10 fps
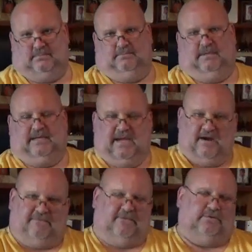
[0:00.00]
Be
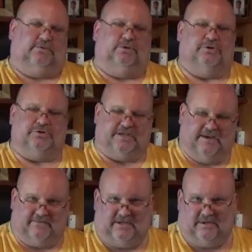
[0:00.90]
careful, do your
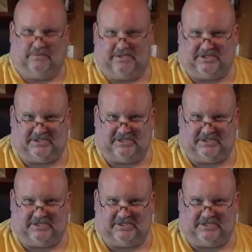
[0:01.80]
safety, your risk